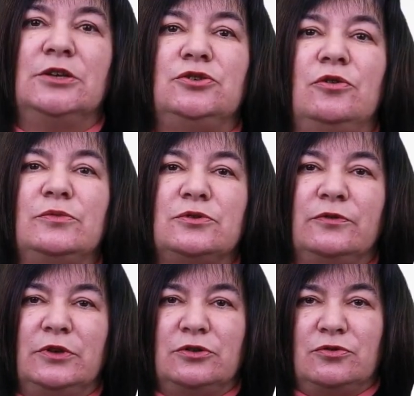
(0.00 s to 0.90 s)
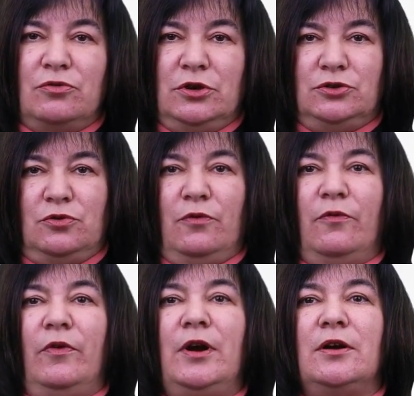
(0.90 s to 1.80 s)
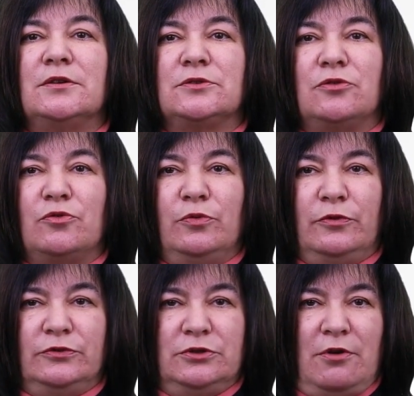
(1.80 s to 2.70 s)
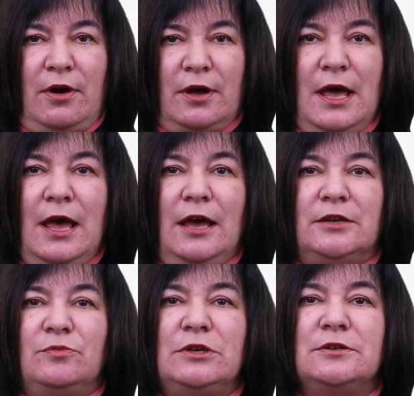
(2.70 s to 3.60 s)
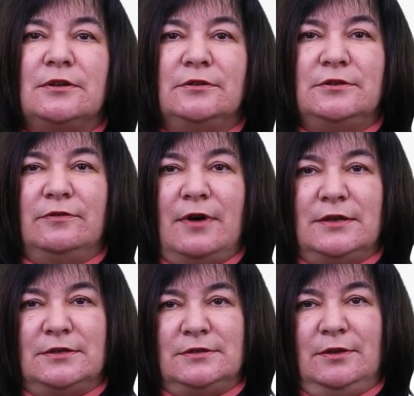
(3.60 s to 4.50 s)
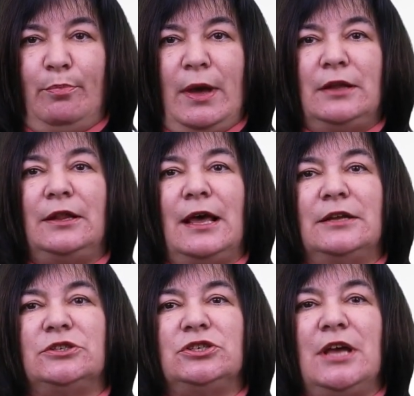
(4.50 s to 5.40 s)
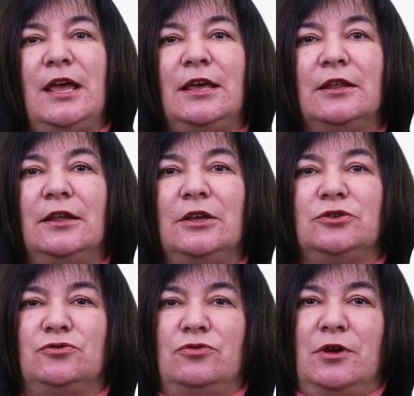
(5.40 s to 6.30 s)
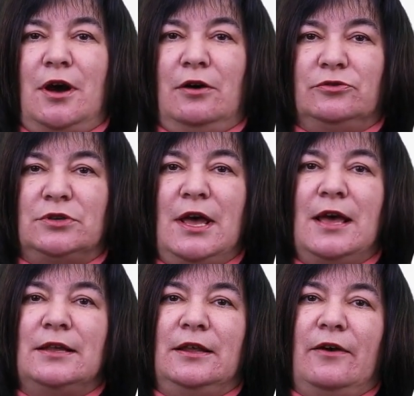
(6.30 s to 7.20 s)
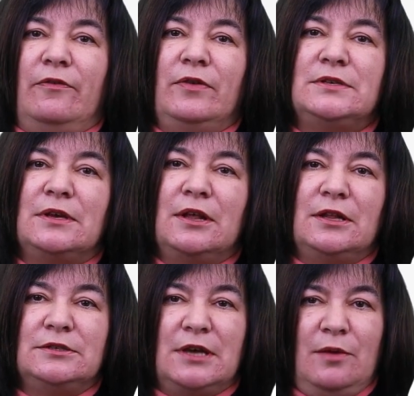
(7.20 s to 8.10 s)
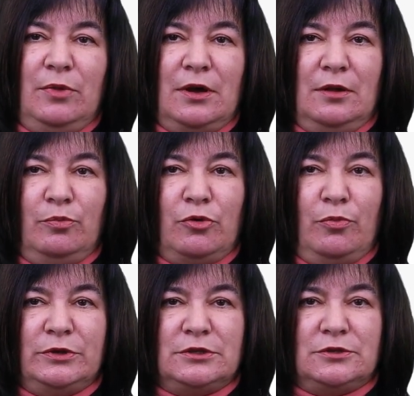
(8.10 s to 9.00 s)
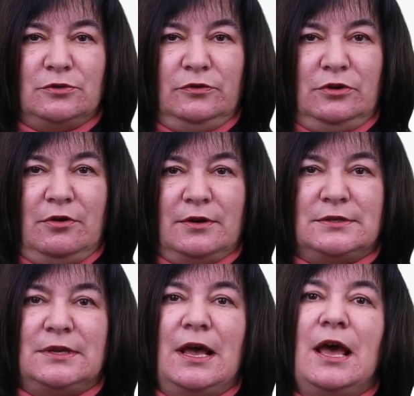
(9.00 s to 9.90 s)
Terms of the storage of various groups of drug and medical devices depend on taking into account their physical and chemical properties of drugs,